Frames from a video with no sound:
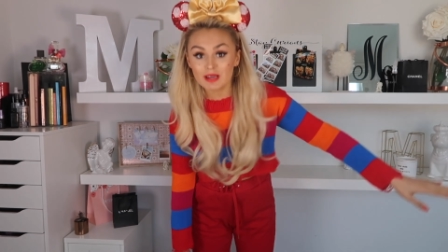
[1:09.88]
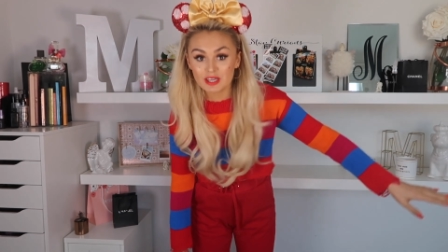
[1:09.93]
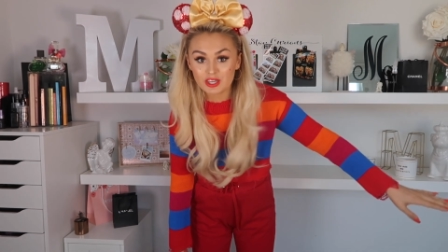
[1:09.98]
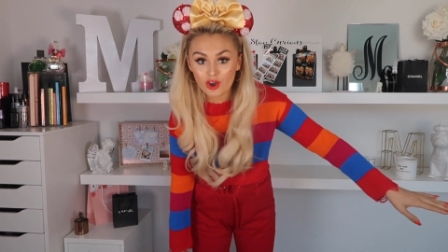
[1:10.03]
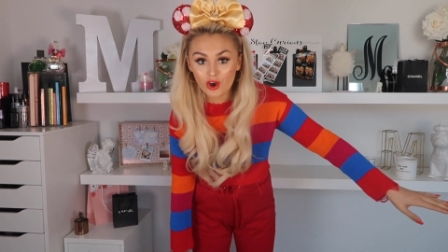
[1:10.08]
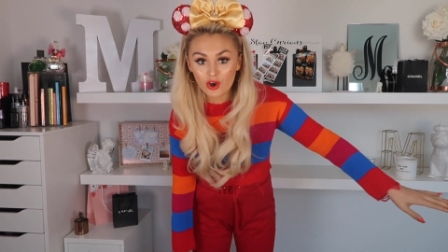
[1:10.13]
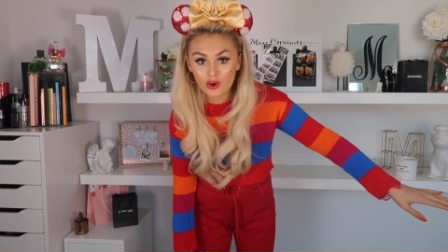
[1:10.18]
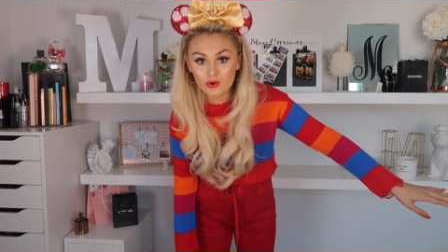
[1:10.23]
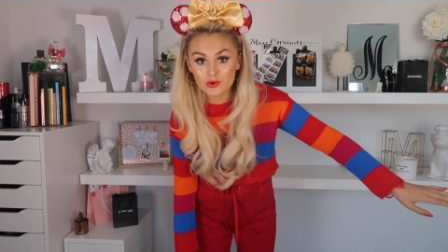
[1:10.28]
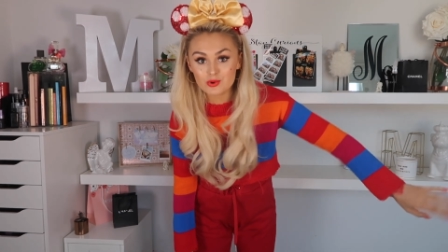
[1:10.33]
my
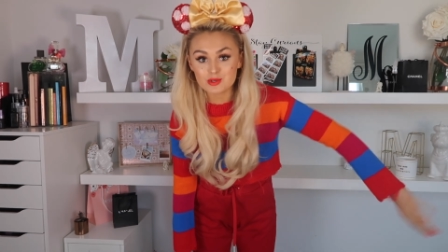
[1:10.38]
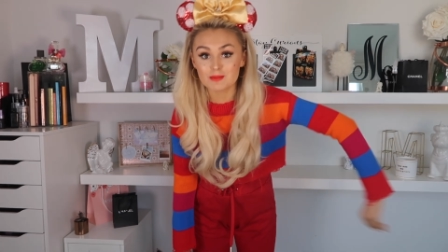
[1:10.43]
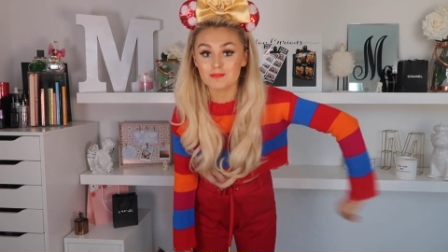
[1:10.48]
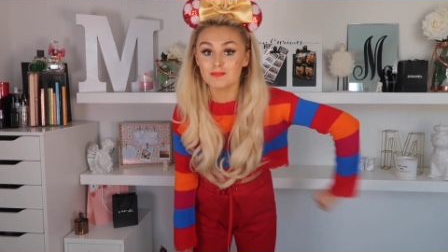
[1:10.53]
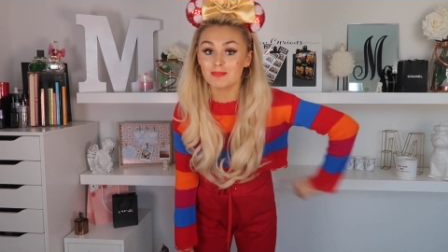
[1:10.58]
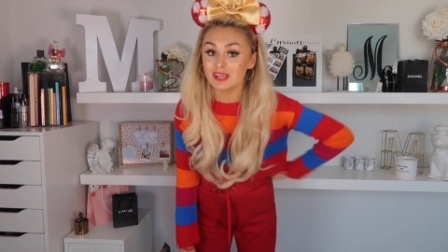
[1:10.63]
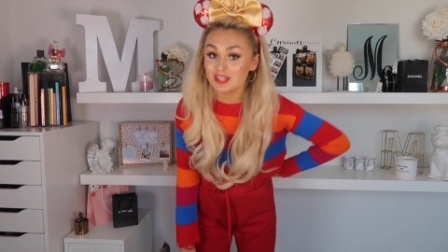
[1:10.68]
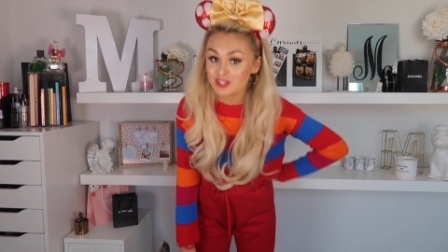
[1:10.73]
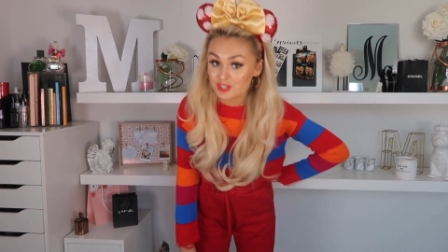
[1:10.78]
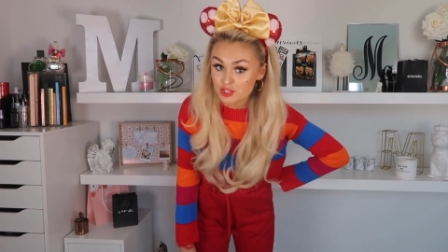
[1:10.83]
code
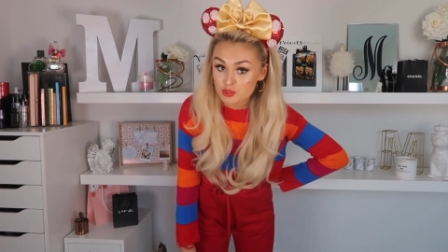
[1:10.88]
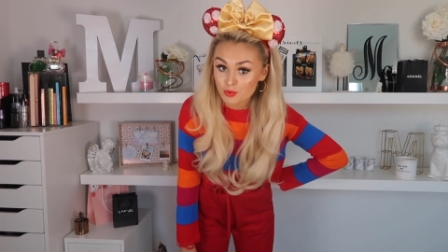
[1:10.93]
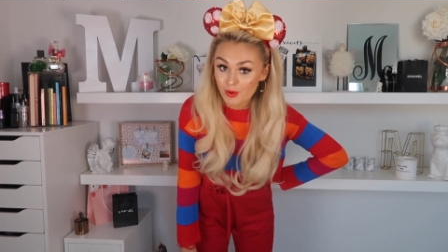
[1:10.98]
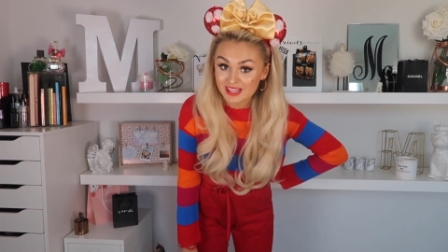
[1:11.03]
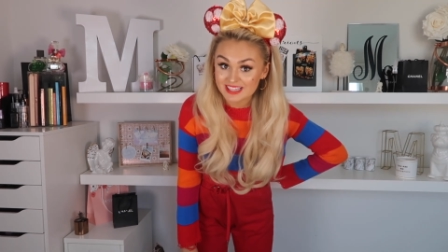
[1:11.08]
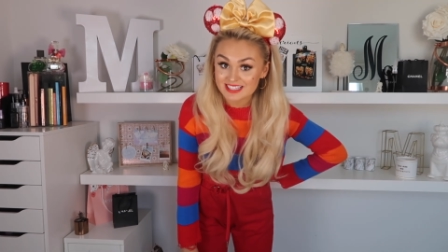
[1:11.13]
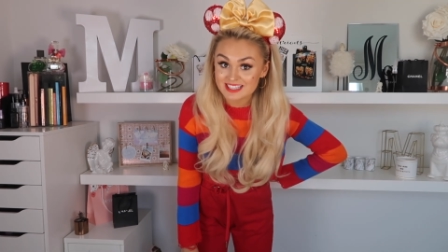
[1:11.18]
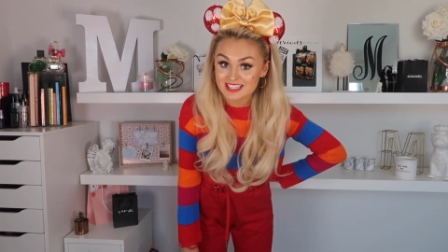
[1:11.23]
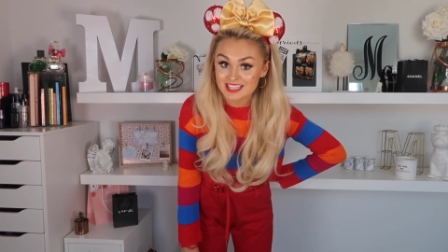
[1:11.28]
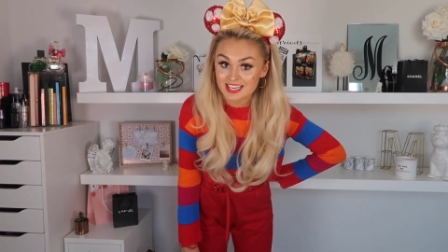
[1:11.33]

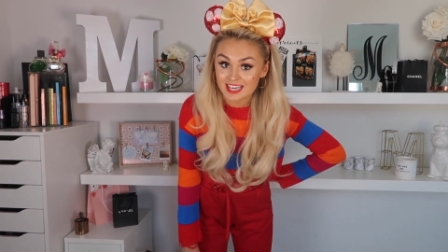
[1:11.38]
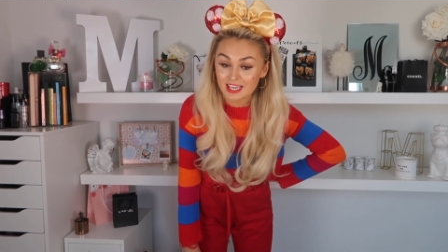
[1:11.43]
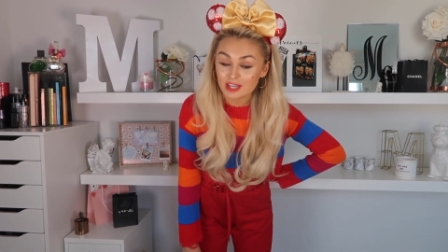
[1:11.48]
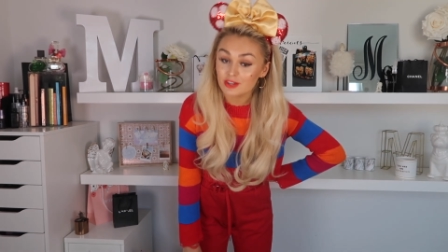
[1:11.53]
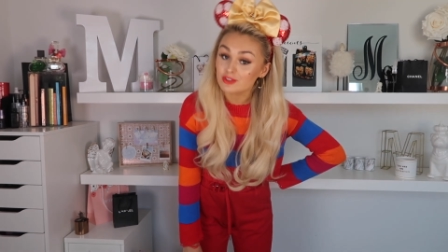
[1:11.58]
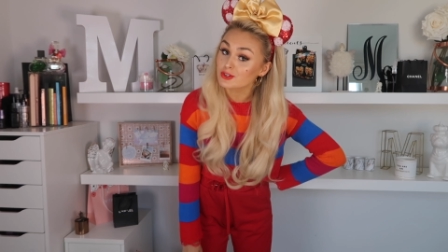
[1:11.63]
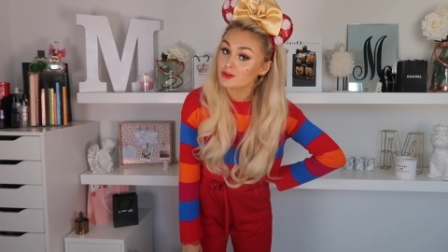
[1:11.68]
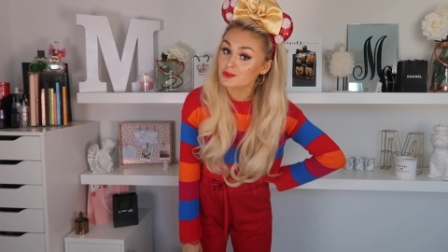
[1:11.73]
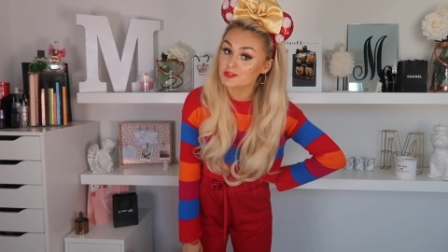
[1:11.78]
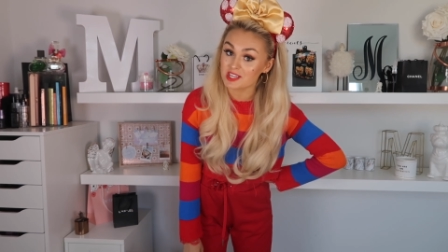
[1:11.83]

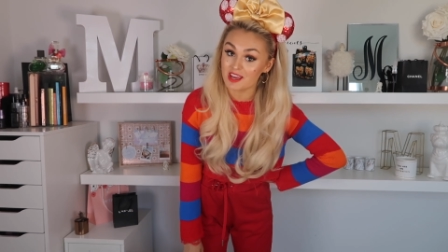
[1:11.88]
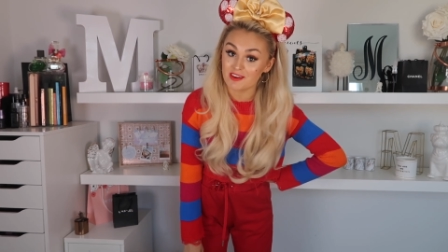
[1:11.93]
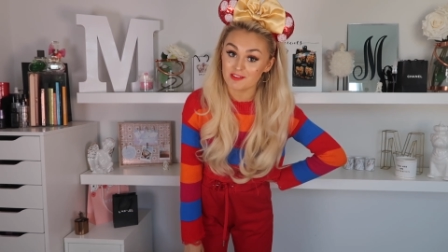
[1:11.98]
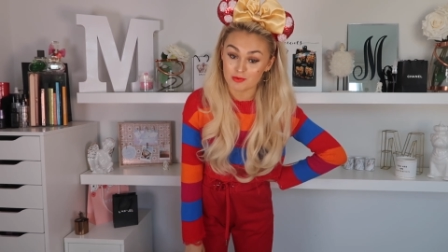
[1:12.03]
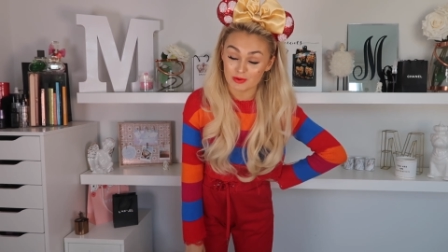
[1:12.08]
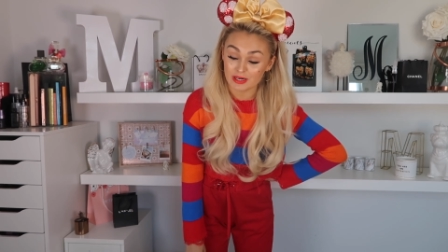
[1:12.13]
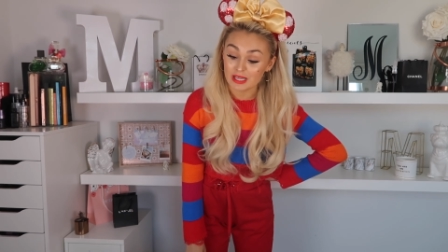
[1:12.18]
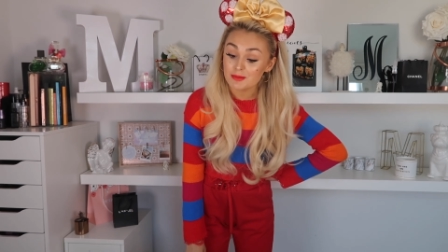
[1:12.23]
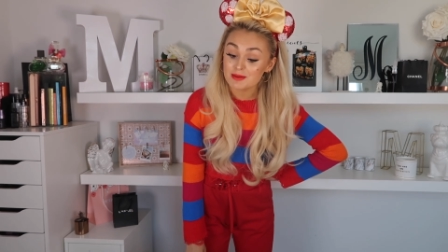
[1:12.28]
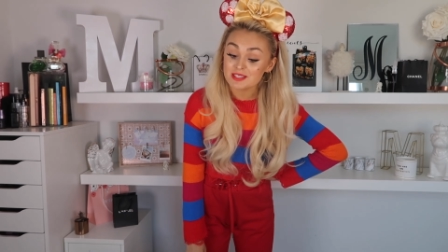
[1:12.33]
MISHA20 to
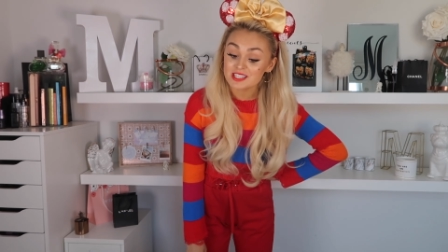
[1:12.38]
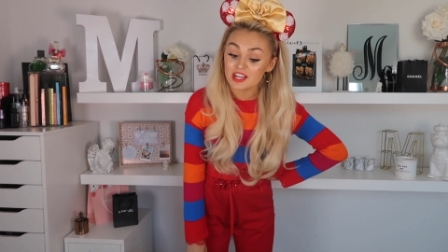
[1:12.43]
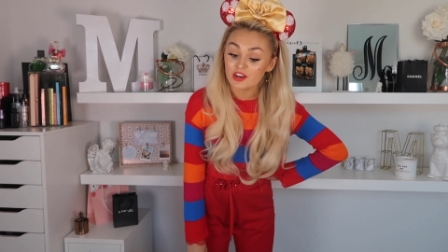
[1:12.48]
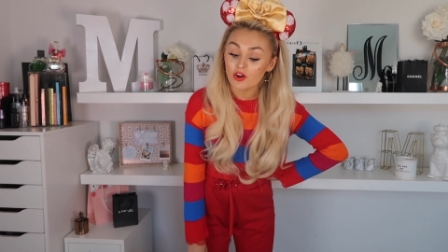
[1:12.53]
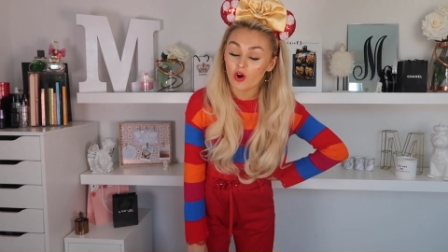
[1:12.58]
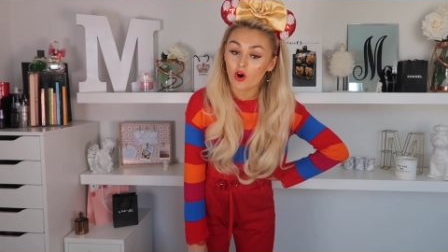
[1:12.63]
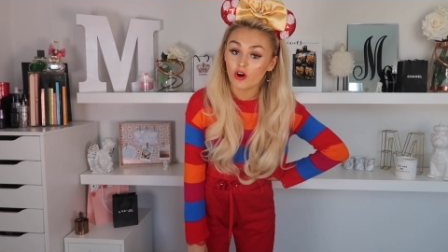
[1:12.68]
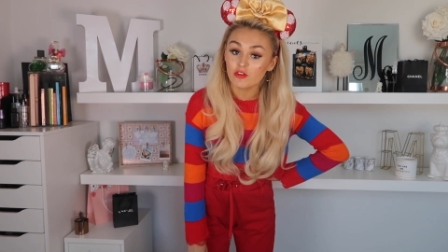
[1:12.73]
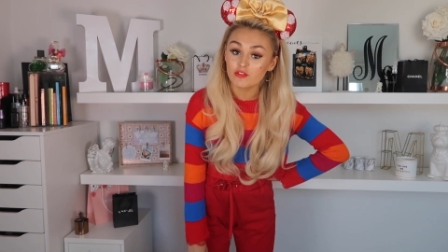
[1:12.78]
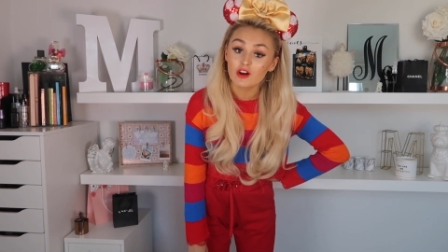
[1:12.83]
save
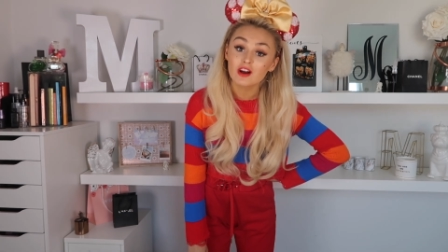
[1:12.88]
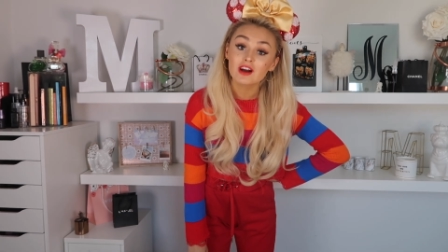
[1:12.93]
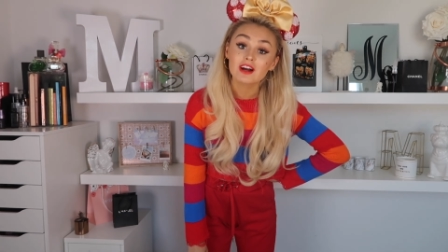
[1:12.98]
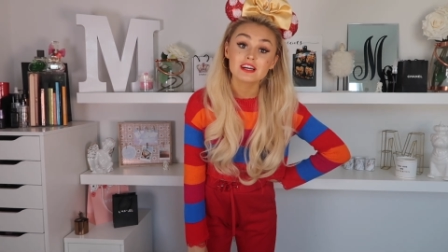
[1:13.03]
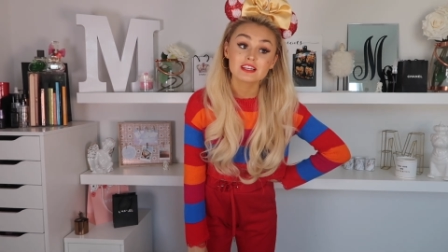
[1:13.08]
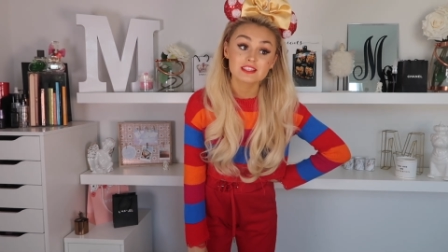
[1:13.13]
20% off